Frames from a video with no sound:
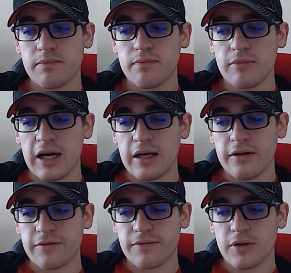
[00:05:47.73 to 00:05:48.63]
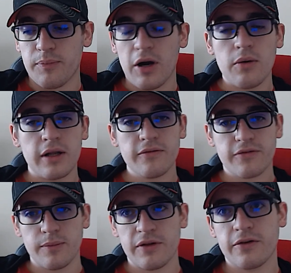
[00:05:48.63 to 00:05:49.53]
my opponent
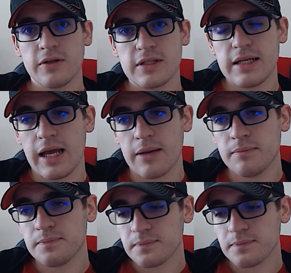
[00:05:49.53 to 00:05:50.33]
from the first game.